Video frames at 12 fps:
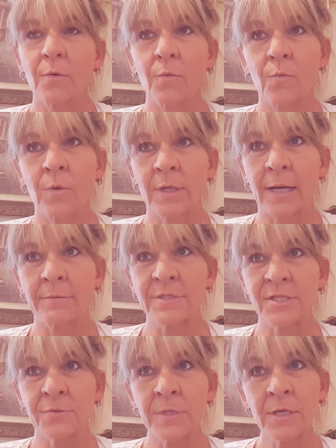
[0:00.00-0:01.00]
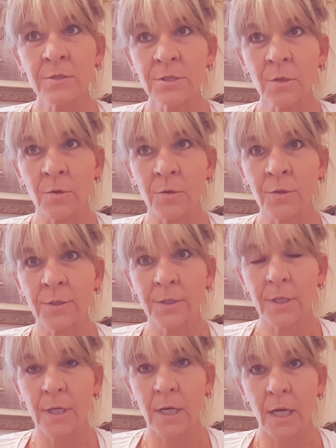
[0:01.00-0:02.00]
when I was three years old,
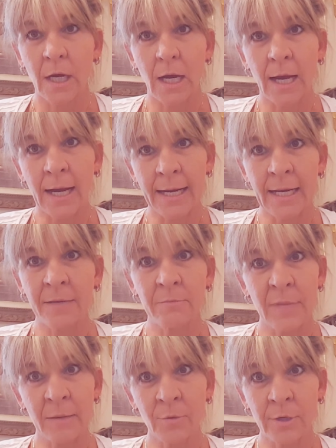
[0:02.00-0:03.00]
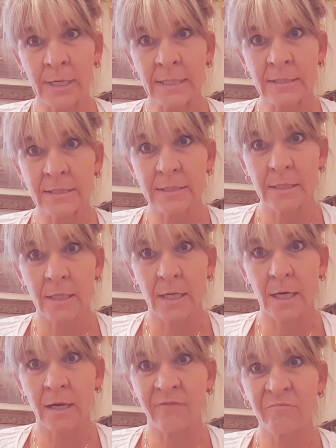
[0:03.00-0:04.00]
I had memories
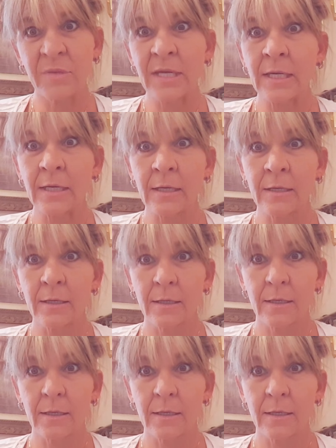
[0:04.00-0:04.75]
of being